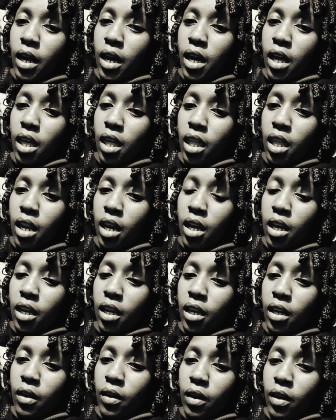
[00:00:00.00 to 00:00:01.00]
and
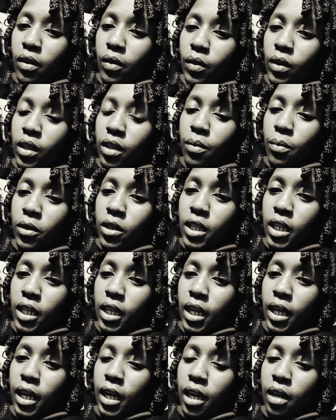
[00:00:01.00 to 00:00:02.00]
in the morning
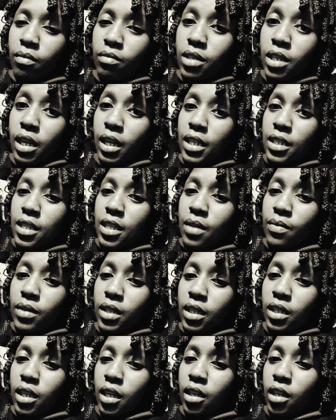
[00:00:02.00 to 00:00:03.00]
I come delete them,
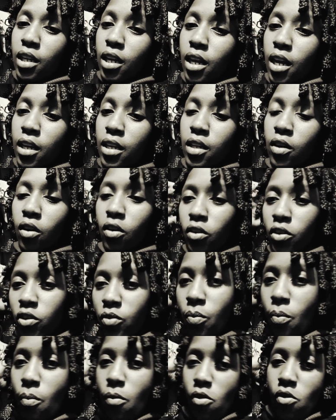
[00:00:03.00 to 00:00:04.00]
then I download
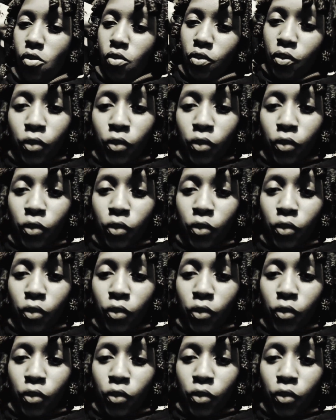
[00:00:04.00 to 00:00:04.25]
more.